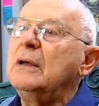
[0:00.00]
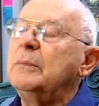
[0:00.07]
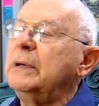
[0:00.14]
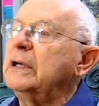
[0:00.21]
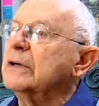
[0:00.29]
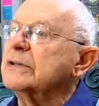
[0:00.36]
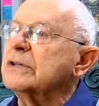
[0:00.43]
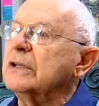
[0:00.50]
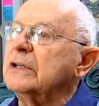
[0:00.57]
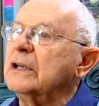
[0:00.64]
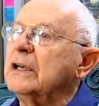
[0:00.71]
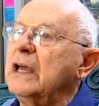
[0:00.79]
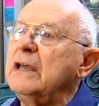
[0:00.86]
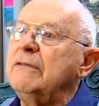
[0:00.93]
Because in the
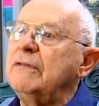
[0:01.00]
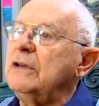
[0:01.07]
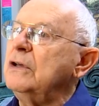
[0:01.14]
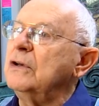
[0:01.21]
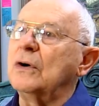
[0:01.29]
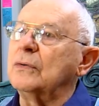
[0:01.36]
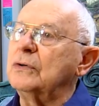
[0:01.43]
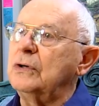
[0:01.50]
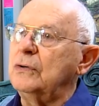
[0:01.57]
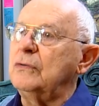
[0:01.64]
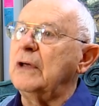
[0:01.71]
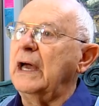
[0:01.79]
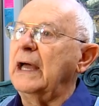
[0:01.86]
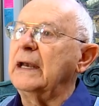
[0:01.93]
Navy, you don't do
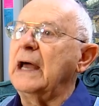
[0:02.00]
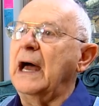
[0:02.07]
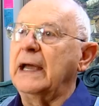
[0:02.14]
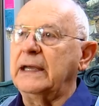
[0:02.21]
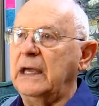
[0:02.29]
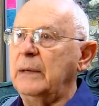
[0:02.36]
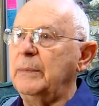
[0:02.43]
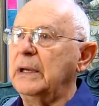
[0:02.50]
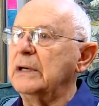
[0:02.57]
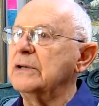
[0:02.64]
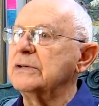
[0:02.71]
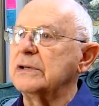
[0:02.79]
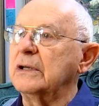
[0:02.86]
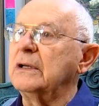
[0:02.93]
that. I came in
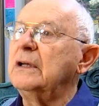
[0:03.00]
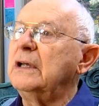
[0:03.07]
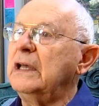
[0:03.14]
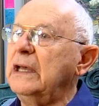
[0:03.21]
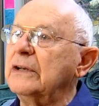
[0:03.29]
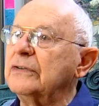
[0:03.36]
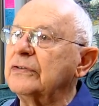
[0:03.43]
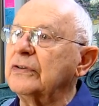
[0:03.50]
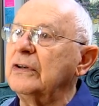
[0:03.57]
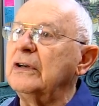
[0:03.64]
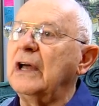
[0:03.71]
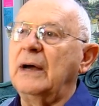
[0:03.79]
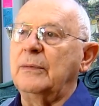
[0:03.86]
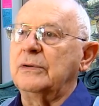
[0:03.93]
as an
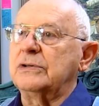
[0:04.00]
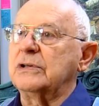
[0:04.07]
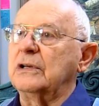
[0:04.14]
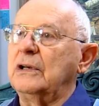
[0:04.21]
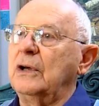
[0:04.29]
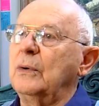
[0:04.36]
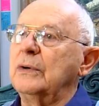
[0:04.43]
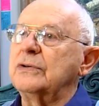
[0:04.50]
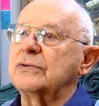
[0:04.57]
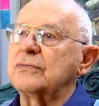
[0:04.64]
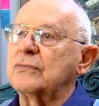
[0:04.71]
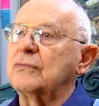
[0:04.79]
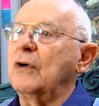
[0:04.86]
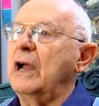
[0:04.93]
ensign. I was the lowest
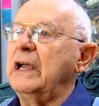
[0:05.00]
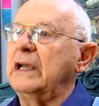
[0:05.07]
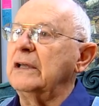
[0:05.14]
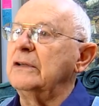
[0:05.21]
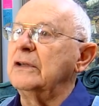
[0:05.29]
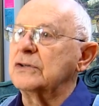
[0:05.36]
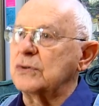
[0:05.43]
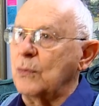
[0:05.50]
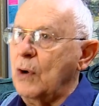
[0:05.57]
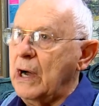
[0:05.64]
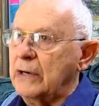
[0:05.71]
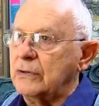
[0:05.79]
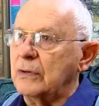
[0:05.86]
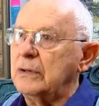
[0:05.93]
rank in the
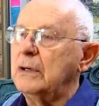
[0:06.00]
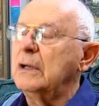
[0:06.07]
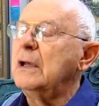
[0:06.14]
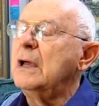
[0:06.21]
squadron.